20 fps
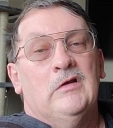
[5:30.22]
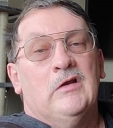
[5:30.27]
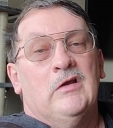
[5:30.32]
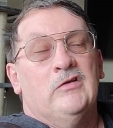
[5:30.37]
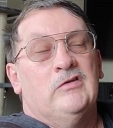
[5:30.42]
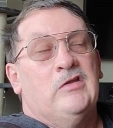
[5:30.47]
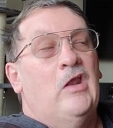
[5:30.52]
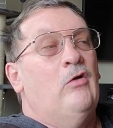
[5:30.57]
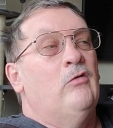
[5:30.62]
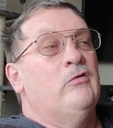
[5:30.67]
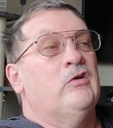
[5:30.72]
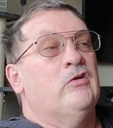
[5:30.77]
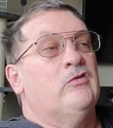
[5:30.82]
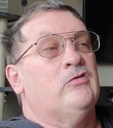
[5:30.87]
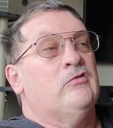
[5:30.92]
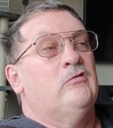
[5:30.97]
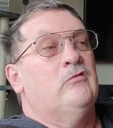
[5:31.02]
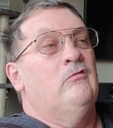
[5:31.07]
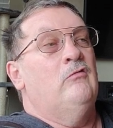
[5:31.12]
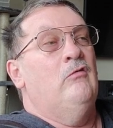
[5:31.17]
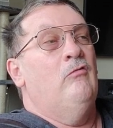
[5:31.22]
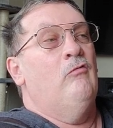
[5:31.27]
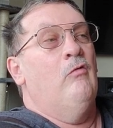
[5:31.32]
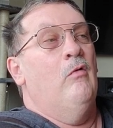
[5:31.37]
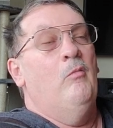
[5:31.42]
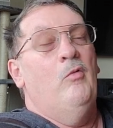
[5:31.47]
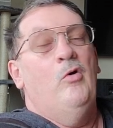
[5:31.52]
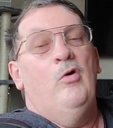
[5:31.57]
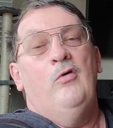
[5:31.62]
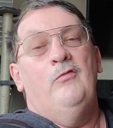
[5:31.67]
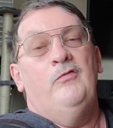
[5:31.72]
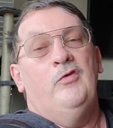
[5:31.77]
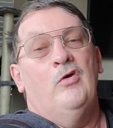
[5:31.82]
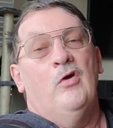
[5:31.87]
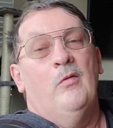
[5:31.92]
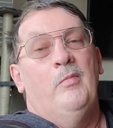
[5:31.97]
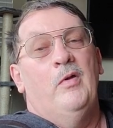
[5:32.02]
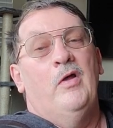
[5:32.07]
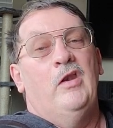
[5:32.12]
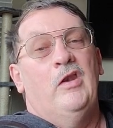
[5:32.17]
Because they don't just remove
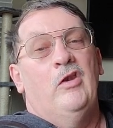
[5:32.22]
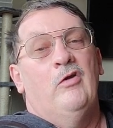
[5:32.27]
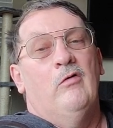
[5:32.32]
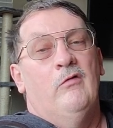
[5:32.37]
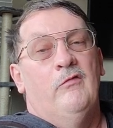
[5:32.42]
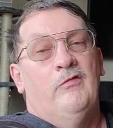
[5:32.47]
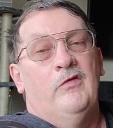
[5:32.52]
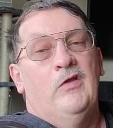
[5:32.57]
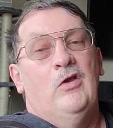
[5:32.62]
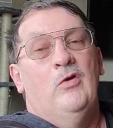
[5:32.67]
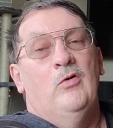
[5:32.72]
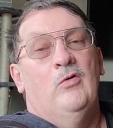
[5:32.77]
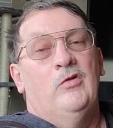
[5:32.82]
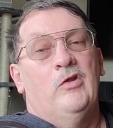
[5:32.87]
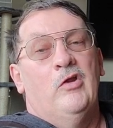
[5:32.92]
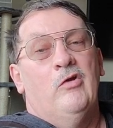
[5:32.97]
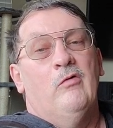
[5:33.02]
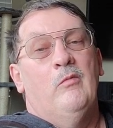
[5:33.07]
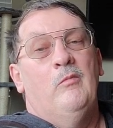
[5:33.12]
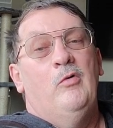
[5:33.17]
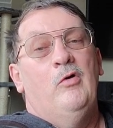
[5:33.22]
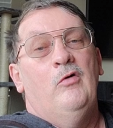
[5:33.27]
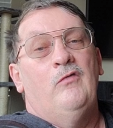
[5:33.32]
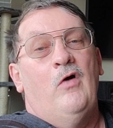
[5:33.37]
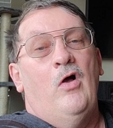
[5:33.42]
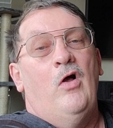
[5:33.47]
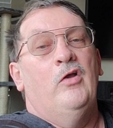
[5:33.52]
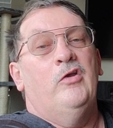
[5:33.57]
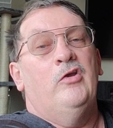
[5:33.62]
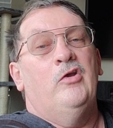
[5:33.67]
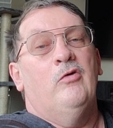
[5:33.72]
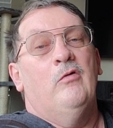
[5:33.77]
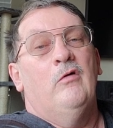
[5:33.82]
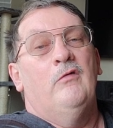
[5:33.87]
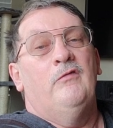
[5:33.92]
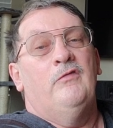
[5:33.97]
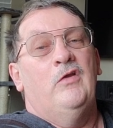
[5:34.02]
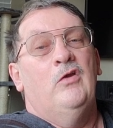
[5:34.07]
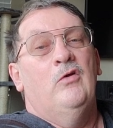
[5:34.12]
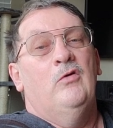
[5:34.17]
your ability to review, they remove all your
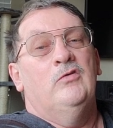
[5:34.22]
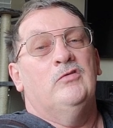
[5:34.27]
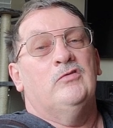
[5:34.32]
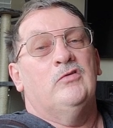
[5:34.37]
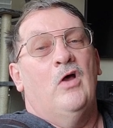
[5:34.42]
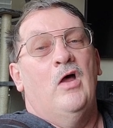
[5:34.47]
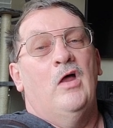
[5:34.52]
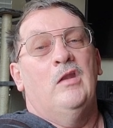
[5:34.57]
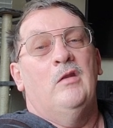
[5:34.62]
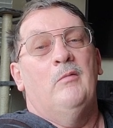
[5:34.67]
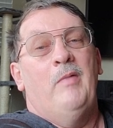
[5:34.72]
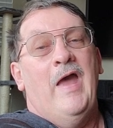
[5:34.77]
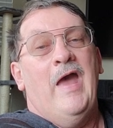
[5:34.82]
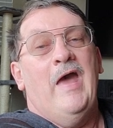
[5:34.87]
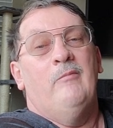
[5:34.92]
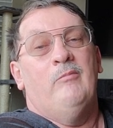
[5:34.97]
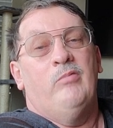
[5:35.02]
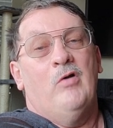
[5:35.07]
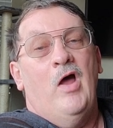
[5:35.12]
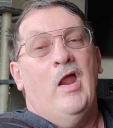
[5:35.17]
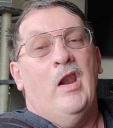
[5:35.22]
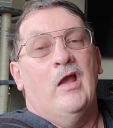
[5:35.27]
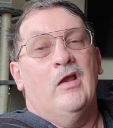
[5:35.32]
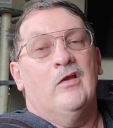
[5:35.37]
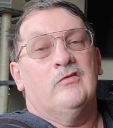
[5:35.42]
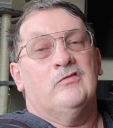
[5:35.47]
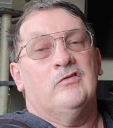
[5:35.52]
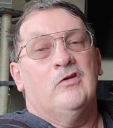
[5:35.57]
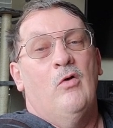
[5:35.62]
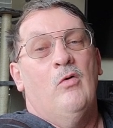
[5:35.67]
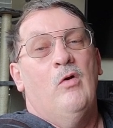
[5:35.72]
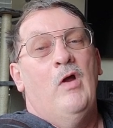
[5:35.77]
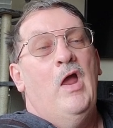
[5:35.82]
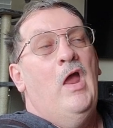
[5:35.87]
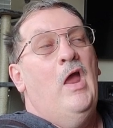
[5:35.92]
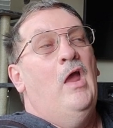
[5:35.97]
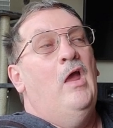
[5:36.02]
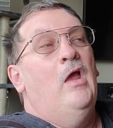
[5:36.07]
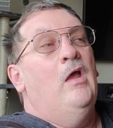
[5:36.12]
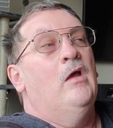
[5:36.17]
reviews on the bad products. So
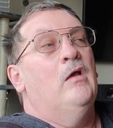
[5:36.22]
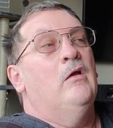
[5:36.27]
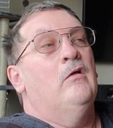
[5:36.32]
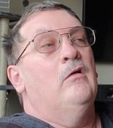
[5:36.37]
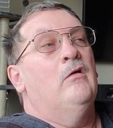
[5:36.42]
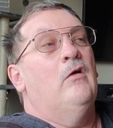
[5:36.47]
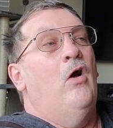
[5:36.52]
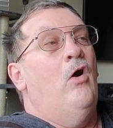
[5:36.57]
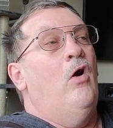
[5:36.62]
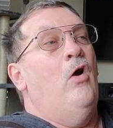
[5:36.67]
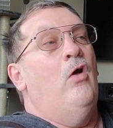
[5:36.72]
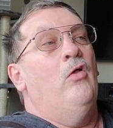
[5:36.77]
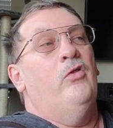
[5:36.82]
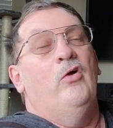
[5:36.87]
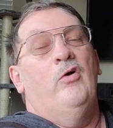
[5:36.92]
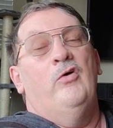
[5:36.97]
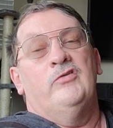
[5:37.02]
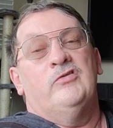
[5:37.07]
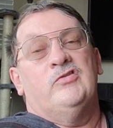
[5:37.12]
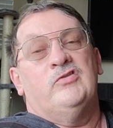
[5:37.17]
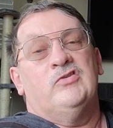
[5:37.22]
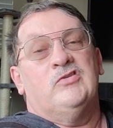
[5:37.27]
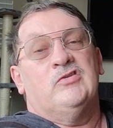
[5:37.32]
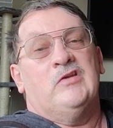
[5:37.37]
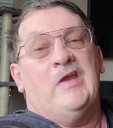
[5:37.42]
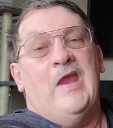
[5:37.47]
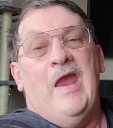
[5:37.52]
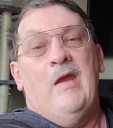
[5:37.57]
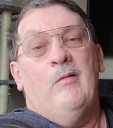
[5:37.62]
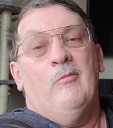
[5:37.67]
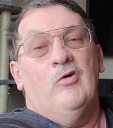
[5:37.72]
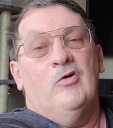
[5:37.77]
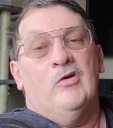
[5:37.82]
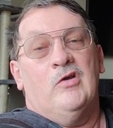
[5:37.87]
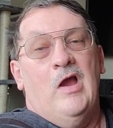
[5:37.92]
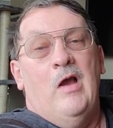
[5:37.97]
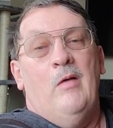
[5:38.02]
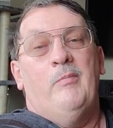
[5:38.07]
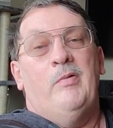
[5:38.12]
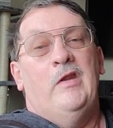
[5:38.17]
all those scammer
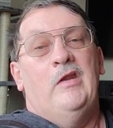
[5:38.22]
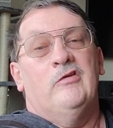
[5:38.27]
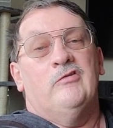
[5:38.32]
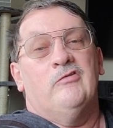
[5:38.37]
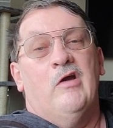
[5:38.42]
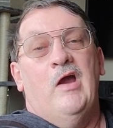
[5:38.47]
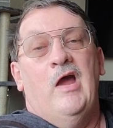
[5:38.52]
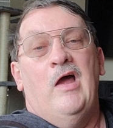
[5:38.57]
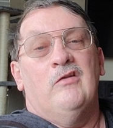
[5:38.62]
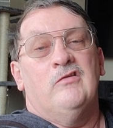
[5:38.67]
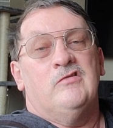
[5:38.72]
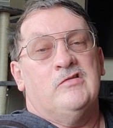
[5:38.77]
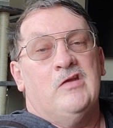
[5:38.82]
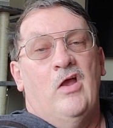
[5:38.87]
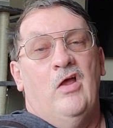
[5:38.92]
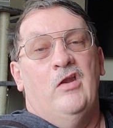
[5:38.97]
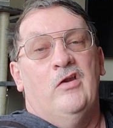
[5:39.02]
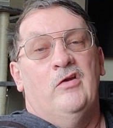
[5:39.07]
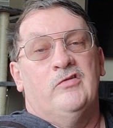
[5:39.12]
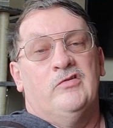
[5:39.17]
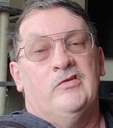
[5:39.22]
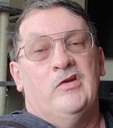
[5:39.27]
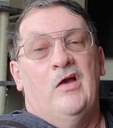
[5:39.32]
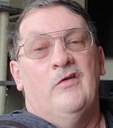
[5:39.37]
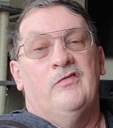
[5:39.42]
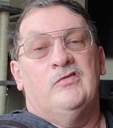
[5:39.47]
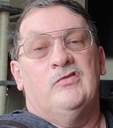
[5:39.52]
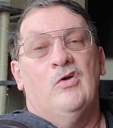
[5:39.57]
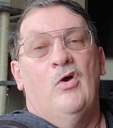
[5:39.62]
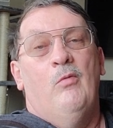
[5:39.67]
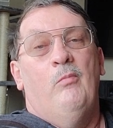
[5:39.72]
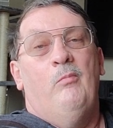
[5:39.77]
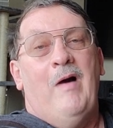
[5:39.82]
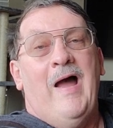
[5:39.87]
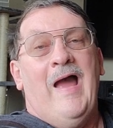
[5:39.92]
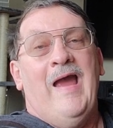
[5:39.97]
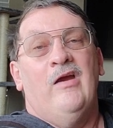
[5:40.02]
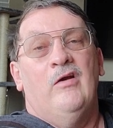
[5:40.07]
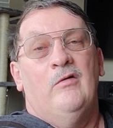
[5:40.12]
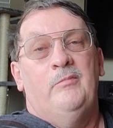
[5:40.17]
companies are out selling their stuff. So
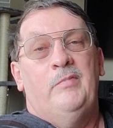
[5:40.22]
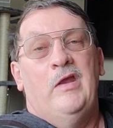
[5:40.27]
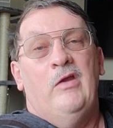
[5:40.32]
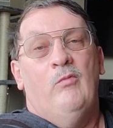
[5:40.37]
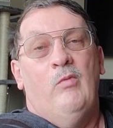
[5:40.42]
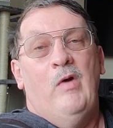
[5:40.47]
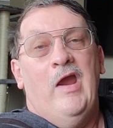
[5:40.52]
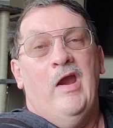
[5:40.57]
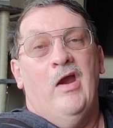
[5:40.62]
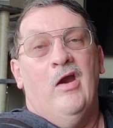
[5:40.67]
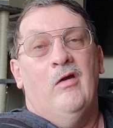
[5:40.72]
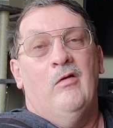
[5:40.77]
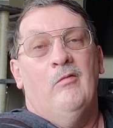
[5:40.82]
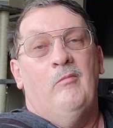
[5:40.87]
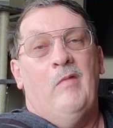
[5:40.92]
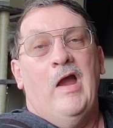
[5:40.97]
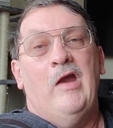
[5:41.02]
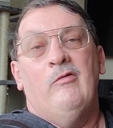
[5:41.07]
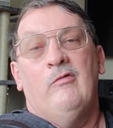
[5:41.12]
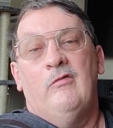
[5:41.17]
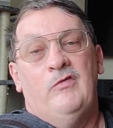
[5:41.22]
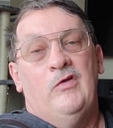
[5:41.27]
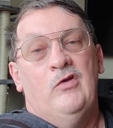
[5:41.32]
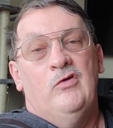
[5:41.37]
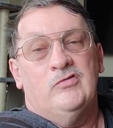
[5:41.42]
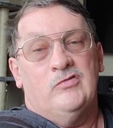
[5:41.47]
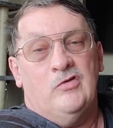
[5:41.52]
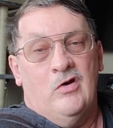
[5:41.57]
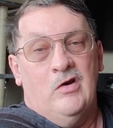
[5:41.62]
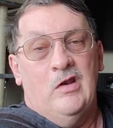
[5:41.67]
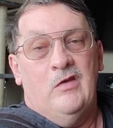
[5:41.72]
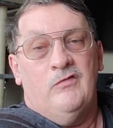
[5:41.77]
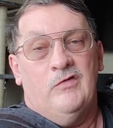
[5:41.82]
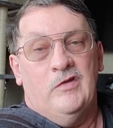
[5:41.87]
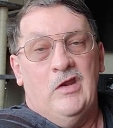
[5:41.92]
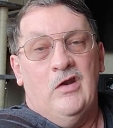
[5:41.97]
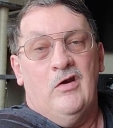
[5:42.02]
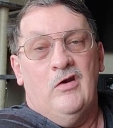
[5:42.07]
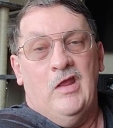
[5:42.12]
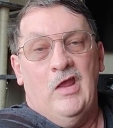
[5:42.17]
buyer beware. My reviews aren't
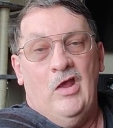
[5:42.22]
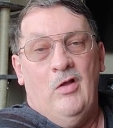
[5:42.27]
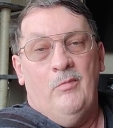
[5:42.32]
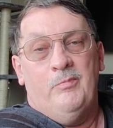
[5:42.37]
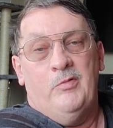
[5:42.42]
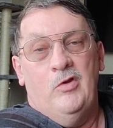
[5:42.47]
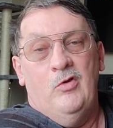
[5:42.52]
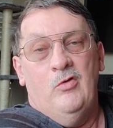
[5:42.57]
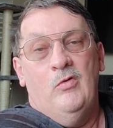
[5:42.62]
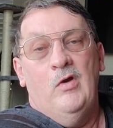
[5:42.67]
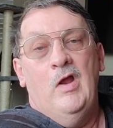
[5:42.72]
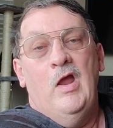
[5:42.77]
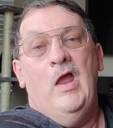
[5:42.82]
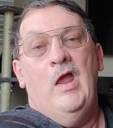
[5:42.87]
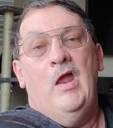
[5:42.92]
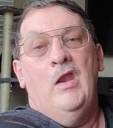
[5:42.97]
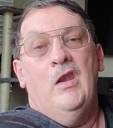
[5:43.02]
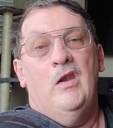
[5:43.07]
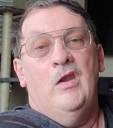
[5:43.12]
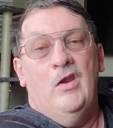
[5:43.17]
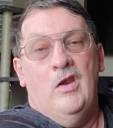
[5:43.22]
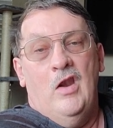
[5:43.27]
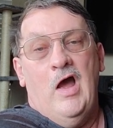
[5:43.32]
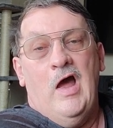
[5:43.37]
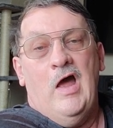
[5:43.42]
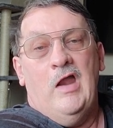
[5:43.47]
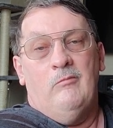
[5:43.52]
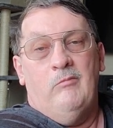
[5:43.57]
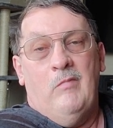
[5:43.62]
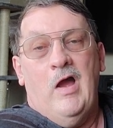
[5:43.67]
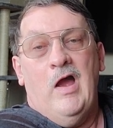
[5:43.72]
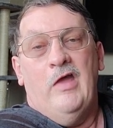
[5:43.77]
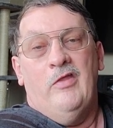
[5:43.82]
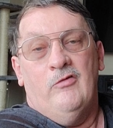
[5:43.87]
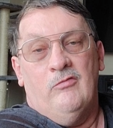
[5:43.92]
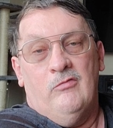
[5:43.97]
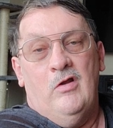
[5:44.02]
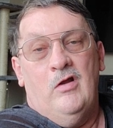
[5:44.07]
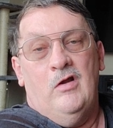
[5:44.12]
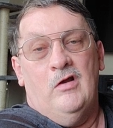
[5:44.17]
even there to help you not buy
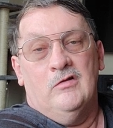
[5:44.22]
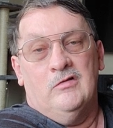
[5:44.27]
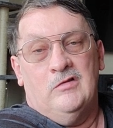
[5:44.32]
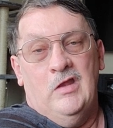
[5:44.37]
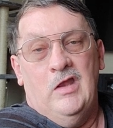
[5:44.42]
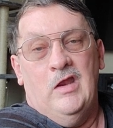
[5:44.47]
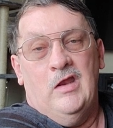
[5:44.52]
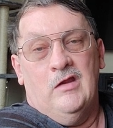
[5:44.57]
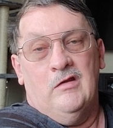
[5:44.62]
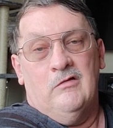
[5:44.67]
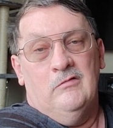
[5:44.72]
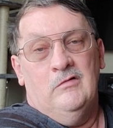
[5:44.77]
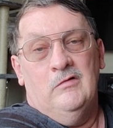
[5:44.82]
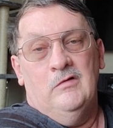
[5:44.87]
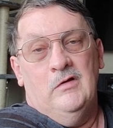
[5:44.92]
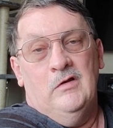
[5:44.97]
the wrong thing